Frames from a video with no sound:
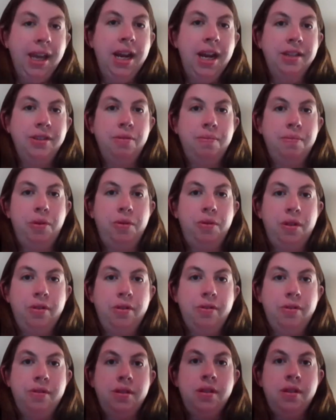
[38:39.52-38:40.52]
answer both of
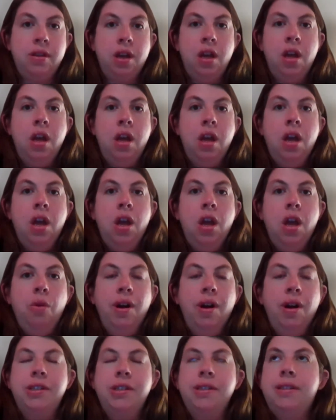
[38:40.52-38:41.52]
those
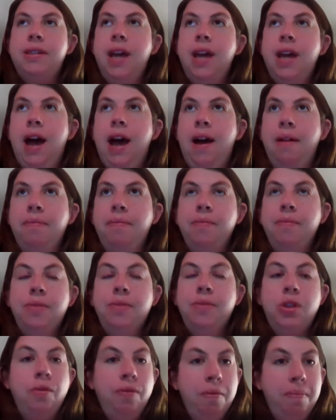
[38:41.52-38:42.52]
questions.
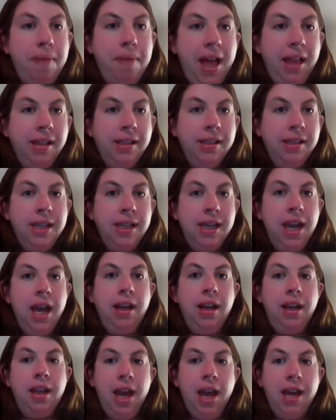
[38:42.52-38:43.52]
So for Balancing
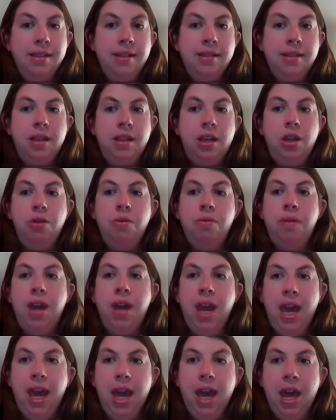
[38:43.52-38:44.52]
Act, yes, you
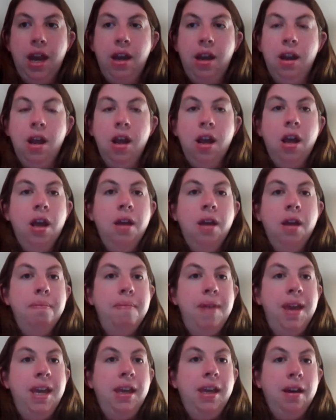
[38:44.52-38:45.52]
can
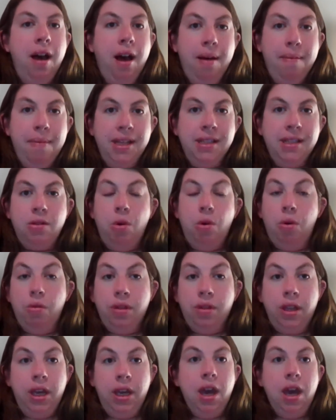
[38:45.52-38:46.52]
make comments
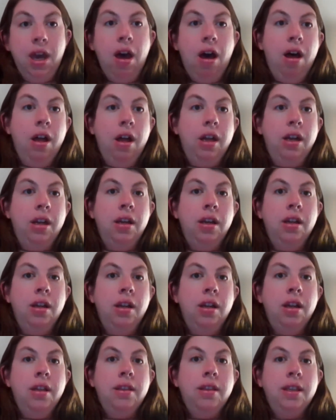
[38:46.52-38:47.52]
only on
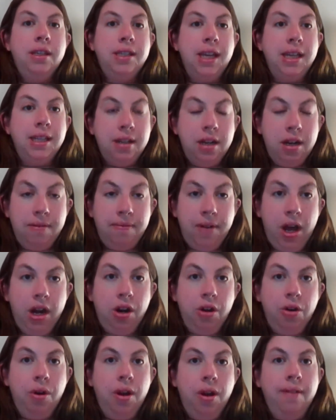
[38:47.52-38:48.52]
the sites in
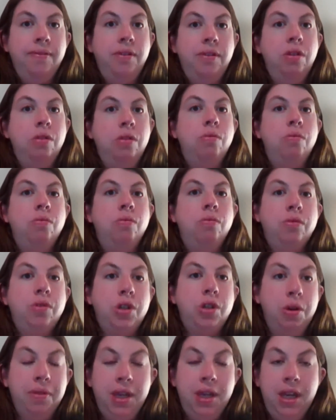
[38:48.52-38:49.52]
Novato. If you
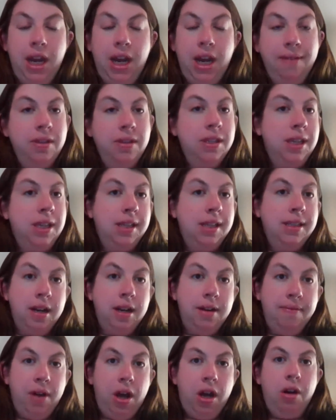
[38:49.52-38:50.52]
don't think any of the sites in
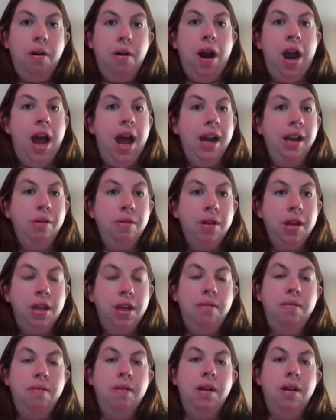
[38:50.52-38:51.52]
Novato are adequate,
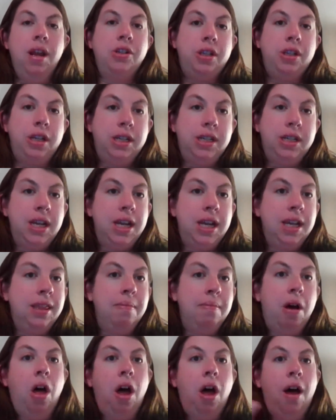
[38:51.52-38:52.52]
you can actually take
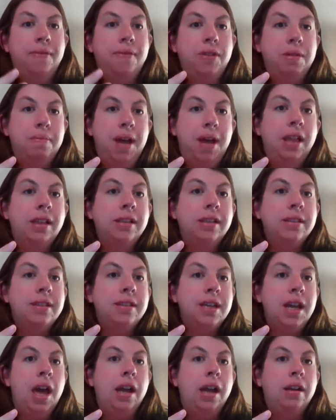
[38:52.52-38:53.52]
them all off of the
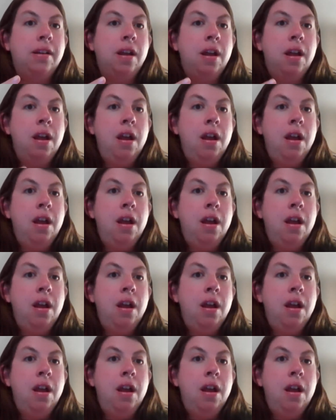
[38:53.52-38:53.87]
Balancing Act